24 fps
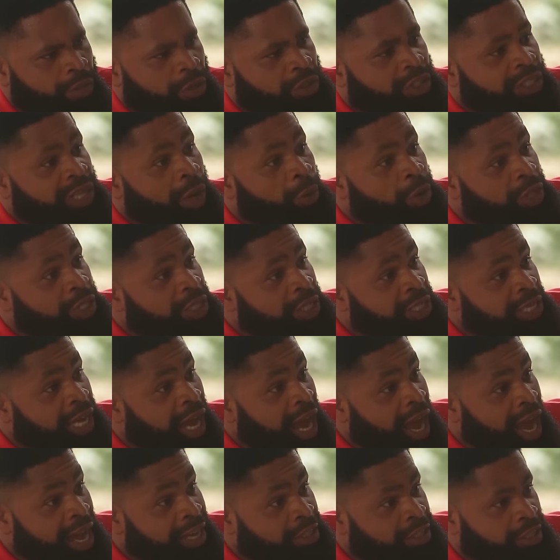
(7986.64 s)
But now waiting
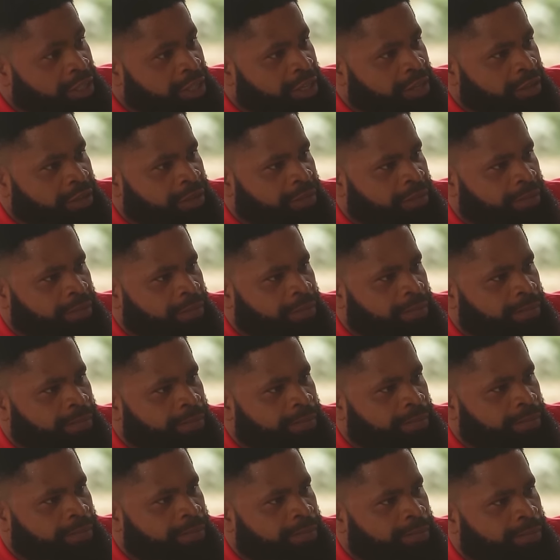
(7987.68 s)
their eyes see,
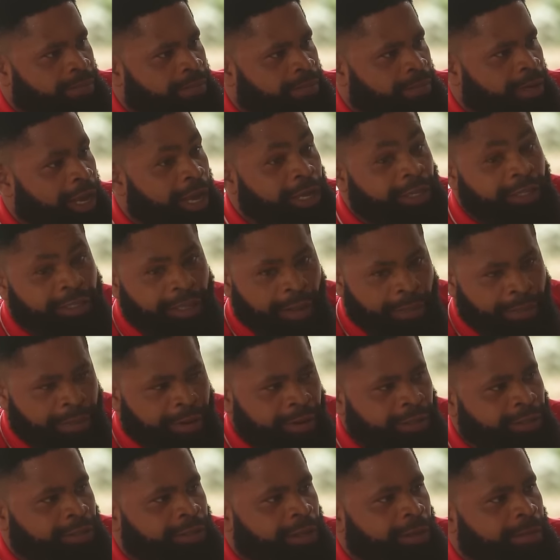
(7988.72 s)
now he
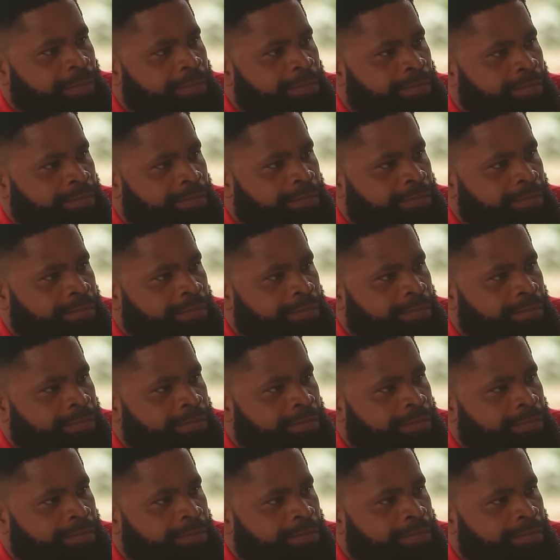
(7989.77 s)
separates them.